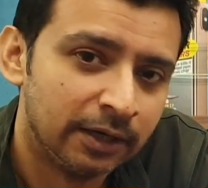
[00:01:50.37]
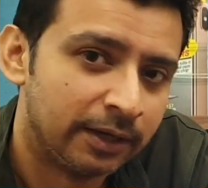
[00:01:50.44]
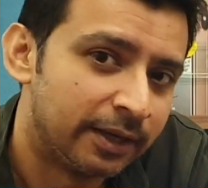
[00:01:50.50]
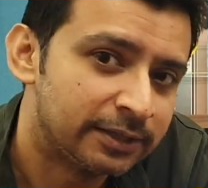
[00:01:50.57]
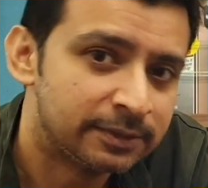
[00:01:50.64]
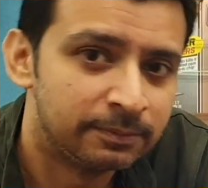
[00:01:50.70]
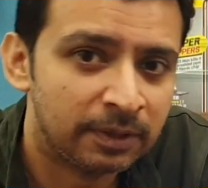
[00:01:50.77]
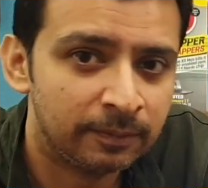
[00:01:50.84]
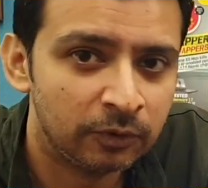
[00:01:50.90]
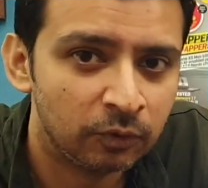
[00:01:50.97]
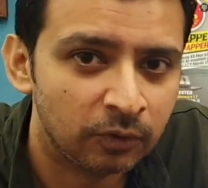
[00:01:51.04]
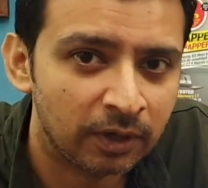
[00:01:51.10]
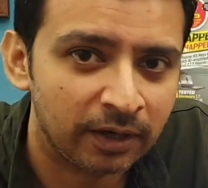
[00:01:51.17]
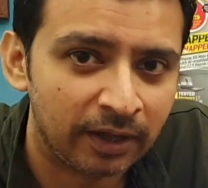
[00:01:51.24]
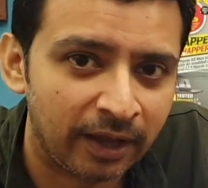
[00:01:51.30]
yes, maybe
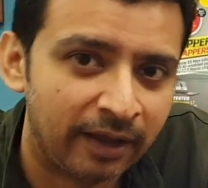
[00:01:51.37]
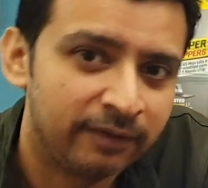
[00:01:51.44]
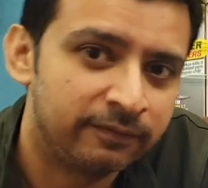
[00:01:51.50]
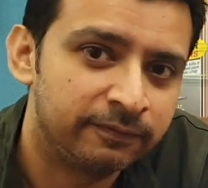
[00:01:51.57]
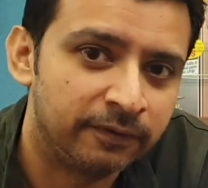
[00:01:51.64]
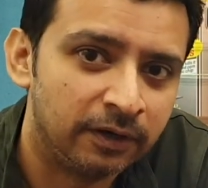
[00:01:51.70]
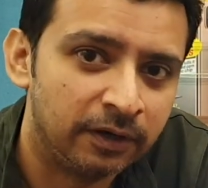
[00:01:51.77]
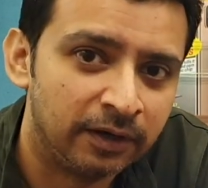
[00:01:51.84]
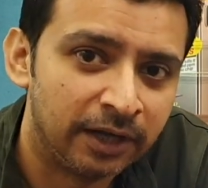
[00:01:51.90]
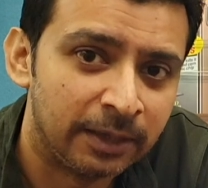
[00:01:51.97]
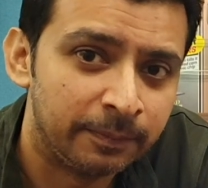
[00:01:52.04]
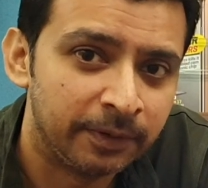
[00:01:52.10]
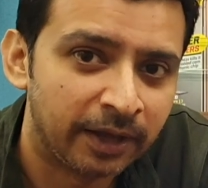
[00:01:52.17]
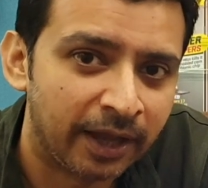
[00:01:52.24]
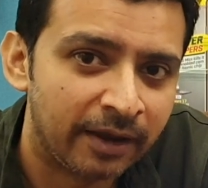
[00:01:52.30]
you can have a
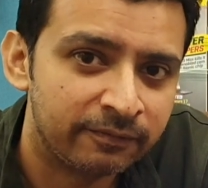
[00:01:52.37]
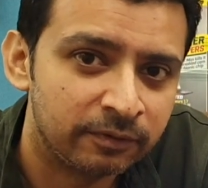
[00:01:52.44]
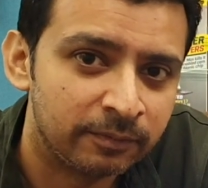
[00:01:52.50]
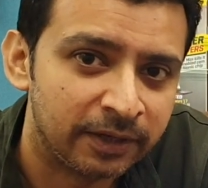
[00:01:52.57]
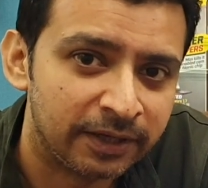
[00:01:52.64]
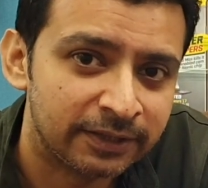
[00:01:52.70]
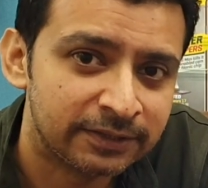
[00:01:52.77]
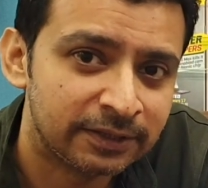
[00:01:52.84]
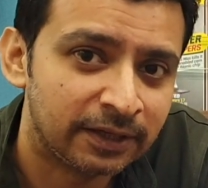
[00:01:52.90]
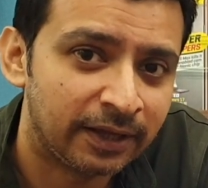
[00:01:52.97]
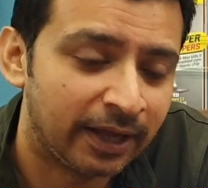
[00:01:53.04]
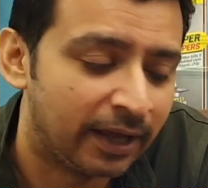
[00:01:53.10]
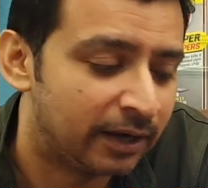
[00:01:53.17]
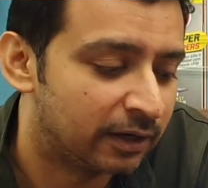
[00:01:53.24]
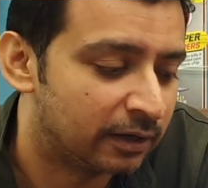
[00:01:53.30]
helping hand from Alexa
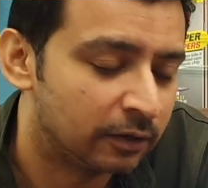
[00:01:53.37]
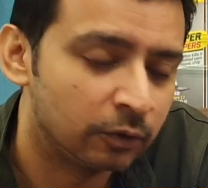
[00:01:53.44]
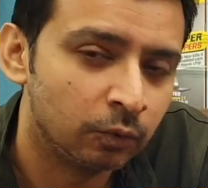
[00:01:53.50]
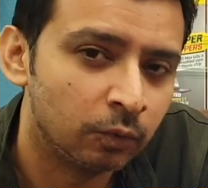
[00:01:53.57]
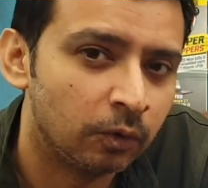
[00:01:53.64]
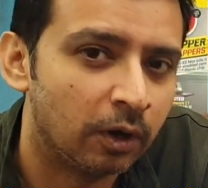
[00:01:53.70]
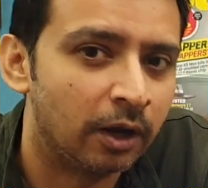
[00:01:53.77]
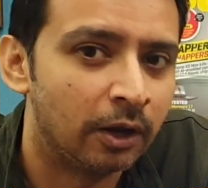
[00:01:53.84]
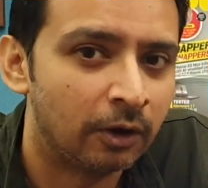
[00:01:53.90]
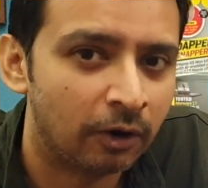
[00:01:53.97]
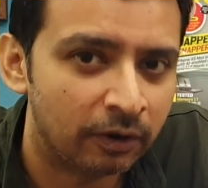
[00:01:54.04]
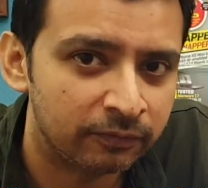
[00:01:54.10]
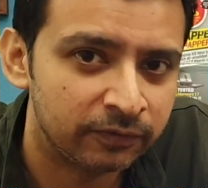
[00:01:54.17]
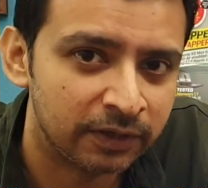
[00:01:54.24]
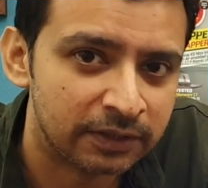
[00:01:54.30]
and it will do a
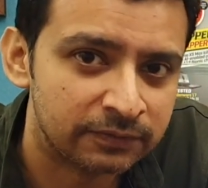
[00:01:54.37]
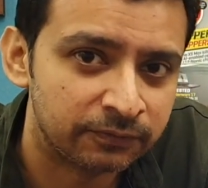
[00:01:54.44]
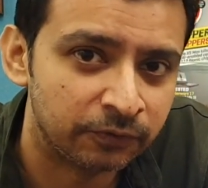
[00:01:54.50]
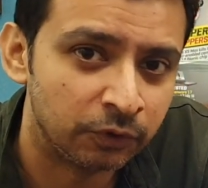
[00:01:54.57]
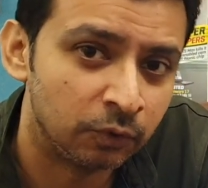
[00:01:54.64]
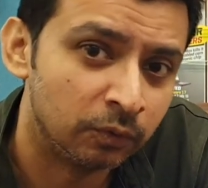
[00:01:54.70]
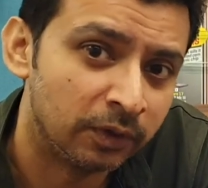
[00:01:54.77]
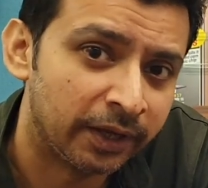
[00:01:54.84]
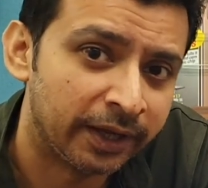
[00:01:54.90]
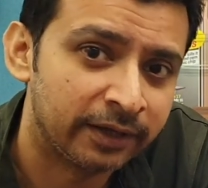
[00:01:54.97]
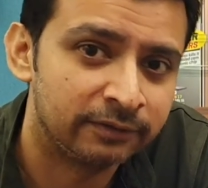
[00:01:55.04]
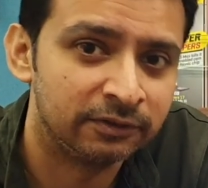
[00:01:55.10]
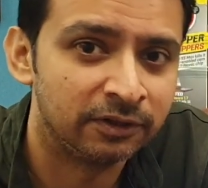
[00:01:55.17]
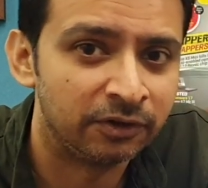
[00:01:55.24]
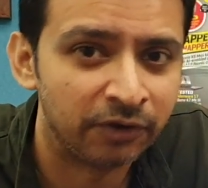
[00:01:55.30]
lot of things for you,
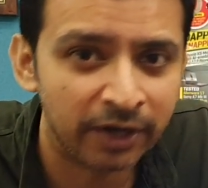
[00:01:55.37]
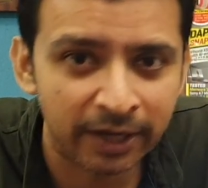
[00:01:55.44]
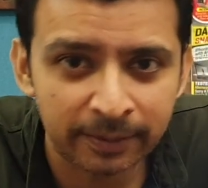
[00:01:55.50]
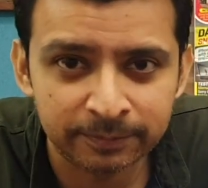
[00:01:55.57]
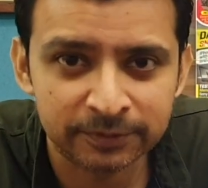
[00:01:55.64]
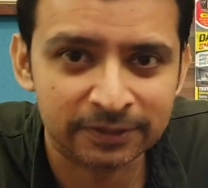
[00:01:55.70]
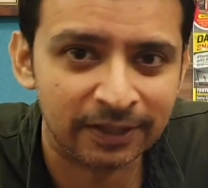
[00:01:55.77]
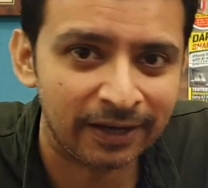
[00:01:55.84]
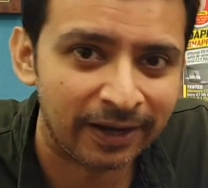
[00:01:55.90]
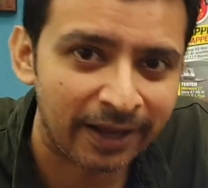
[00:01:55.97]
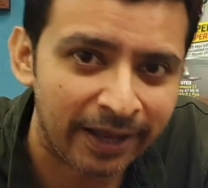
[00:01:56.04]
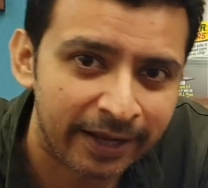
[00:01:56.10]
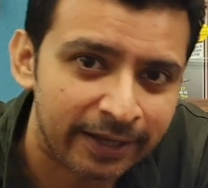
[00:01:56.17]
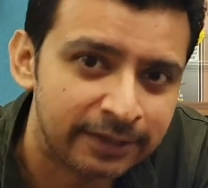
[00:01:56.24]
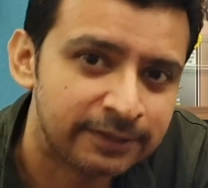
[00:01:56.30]
like the drapes, the
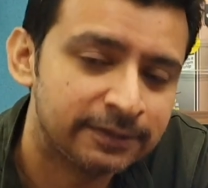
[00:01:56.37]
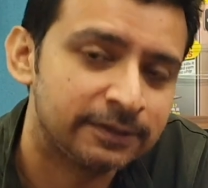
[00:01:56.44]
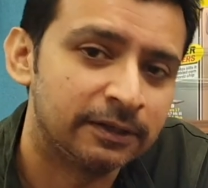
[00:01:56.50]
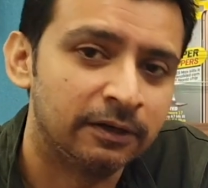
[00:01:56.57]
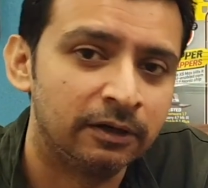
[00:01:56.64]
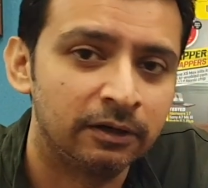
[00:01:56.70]
lights,